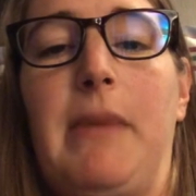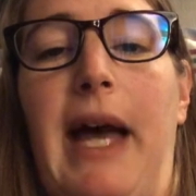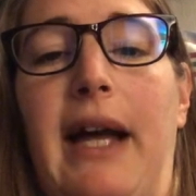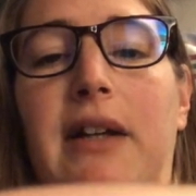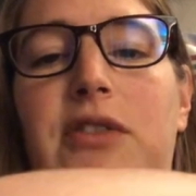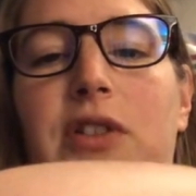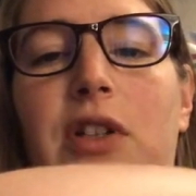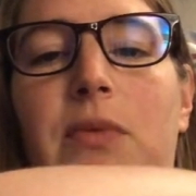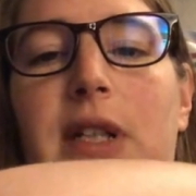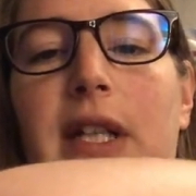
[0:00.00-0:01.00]
back, so
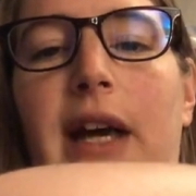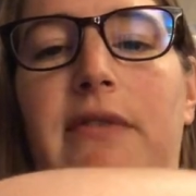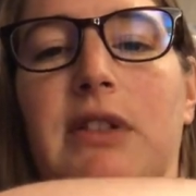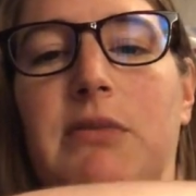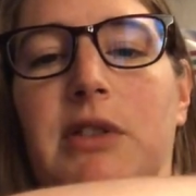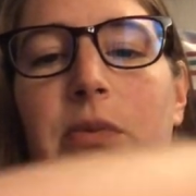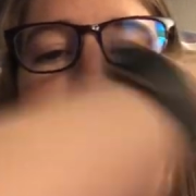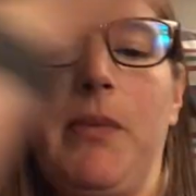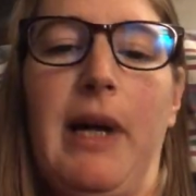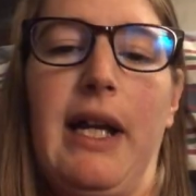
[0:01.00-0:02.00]
you want to have some
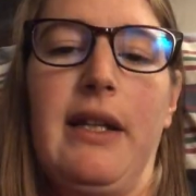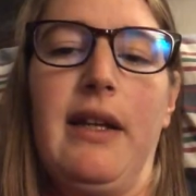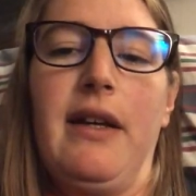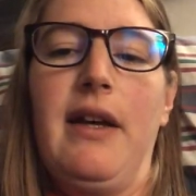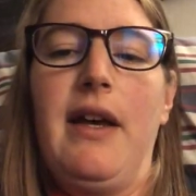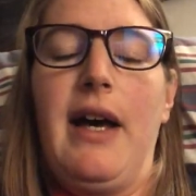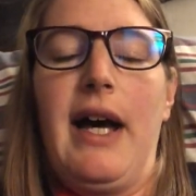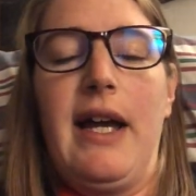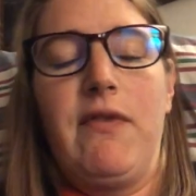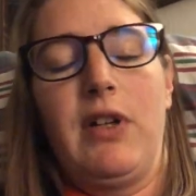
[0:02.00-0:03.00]
support behind it.
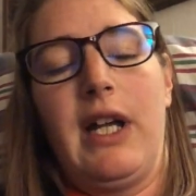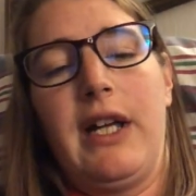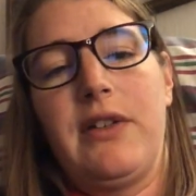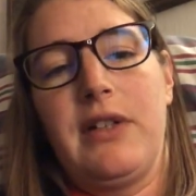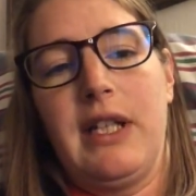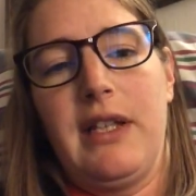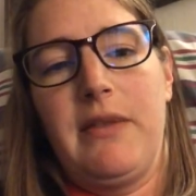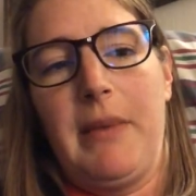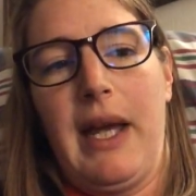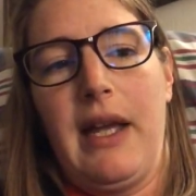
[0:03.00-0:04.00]
I have one
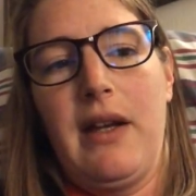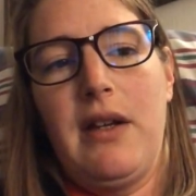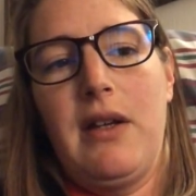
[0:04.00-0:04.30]
underneath my